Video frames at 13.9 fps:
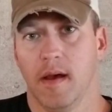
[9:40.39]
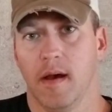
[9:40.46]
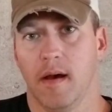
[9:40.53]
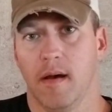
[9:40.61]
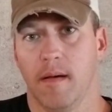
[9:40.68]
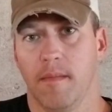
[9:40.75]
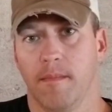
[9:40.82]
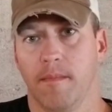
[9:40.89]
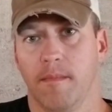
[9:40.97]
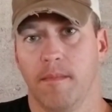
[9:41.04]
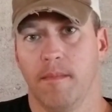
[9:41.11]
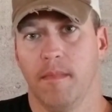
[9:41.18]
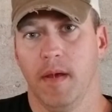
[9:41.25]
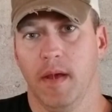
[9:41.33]

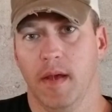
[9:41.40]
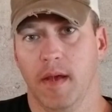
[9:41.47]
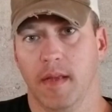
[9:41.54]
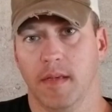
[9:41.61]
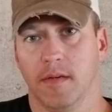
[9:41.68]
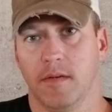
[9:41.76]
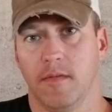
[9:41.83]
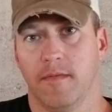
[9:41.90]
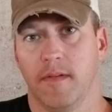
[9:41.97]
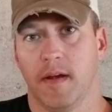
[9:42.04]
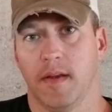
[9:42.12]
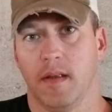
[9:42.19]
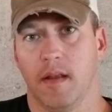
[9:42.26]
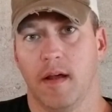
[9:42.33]
Um, and you'll
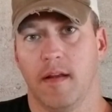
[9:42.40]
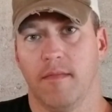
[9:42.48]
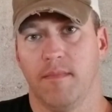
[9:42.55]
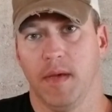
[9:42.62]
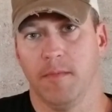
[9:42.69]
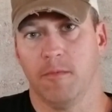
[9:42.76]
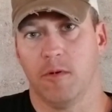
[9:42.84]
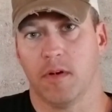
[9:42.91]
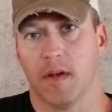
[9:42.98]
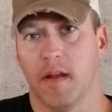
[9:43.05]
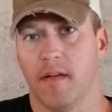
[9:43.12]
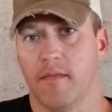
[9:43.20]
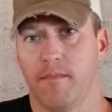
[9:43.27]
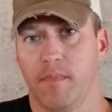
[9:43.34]
find a lot of people
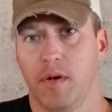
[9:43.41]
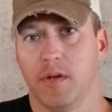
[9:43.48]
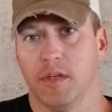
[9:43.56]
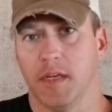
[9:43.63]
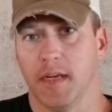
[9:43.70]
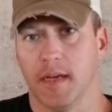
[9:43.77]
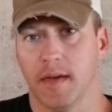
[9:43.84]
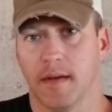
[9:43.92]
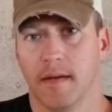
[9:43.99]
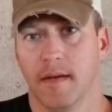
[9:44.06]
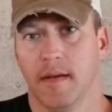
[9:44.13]
kind of pushing